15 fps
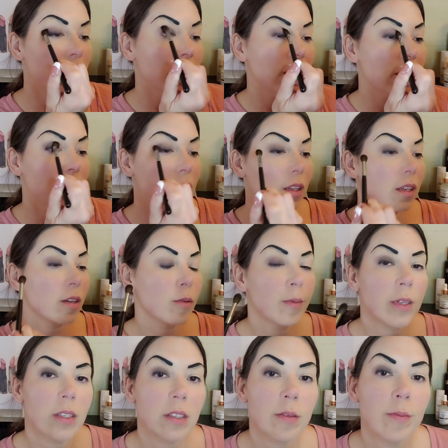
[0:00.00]
it's a little
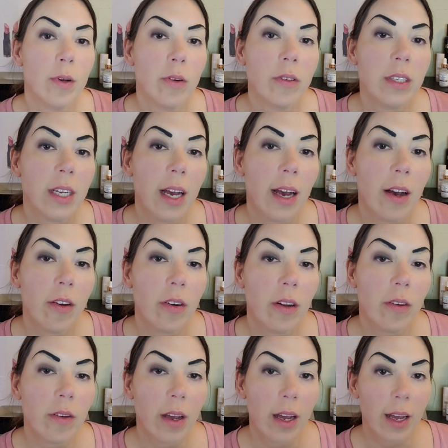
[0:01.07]
bit smoked out.
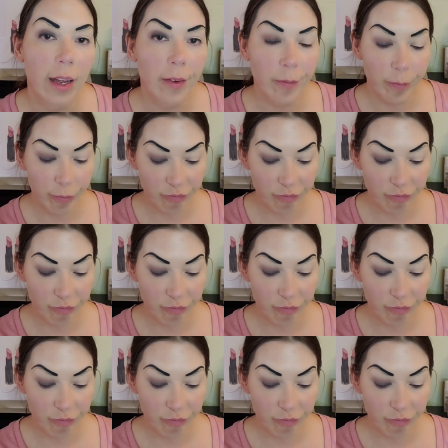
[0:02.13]
Okay.